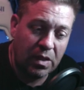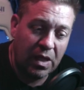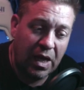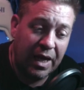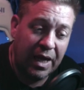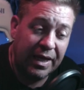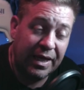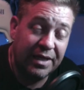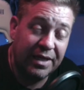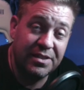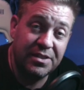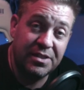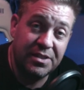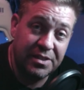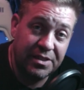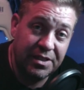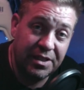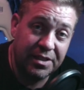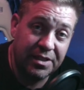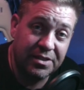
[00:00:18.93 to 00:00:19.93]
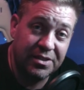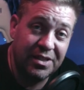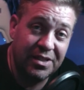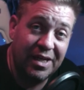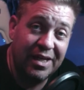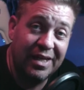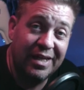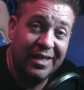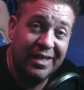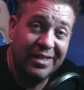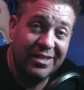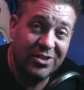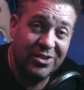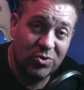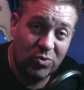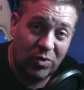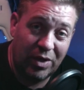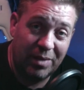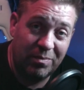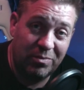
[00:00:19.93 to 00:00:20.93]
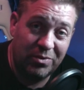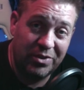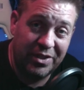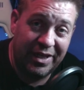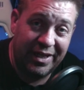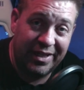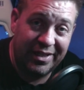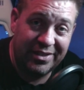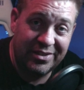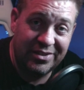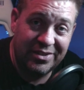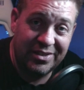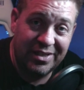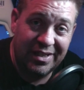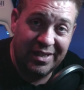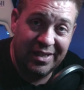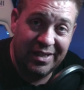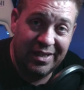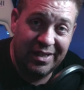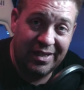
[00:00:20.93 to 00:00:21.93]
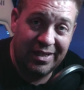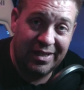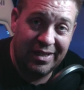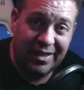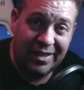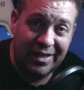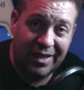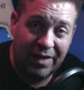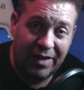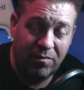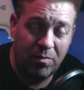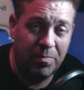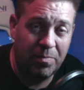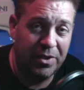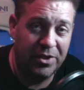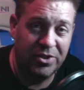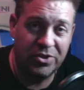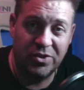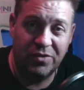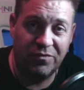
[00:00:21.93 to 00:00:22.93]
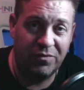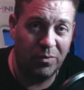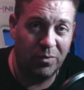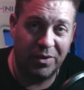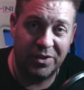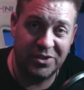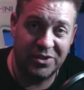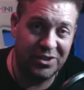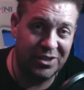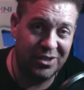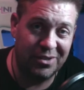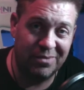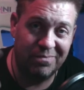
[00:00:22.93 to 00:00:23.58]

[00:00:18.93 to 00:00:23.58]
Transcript: I had 6 scrambled eggs. I have a picture if you want to see